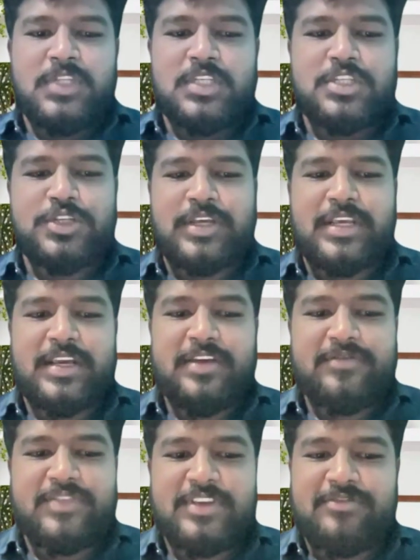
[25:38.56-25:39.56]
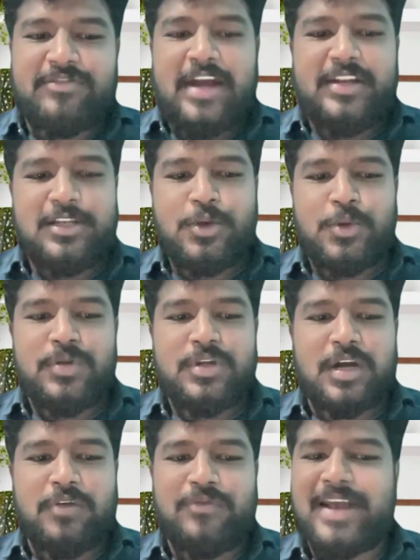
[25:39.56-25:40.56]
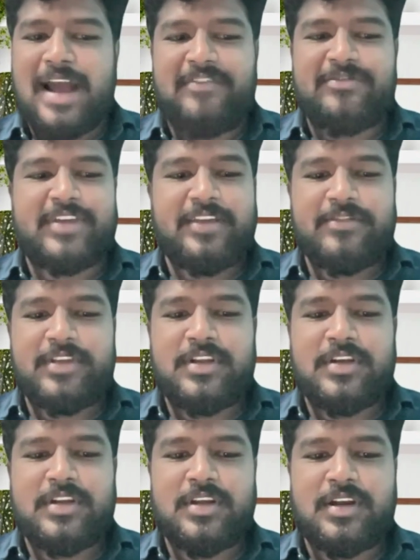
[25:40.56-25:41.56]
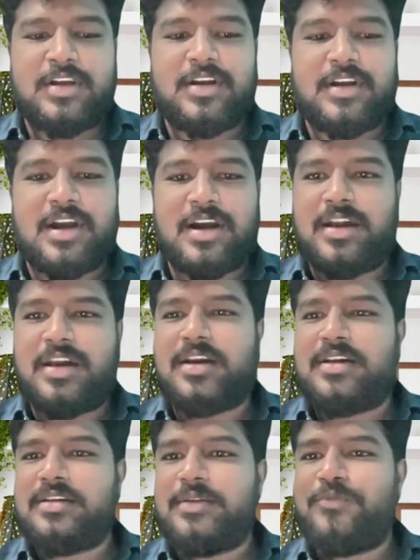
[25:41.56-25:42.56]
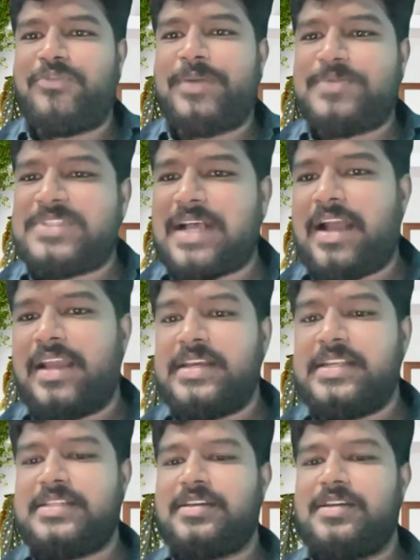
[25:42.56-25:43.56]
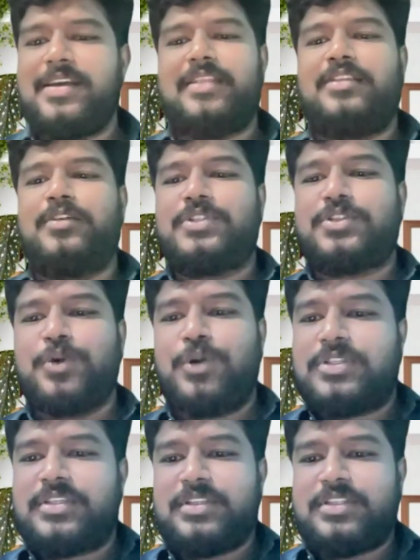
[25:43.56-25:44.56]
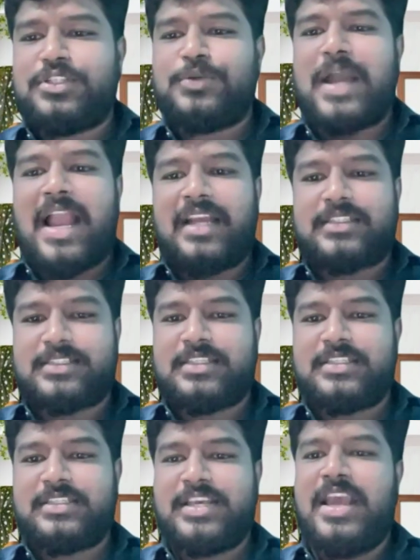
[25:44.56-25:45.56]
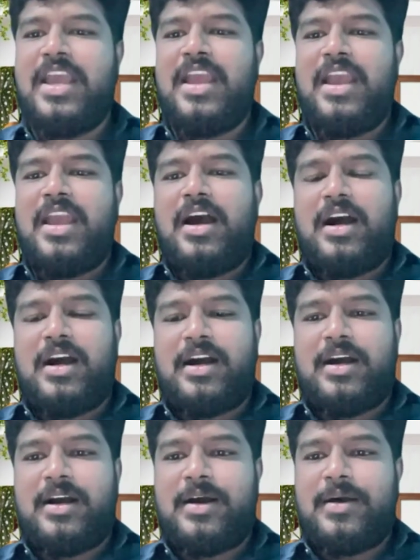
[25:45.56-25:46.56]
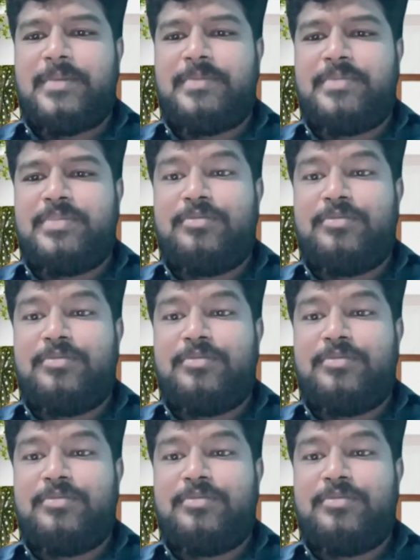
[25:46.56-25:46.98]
just to give the final note, we have given our website and the resources to access uh,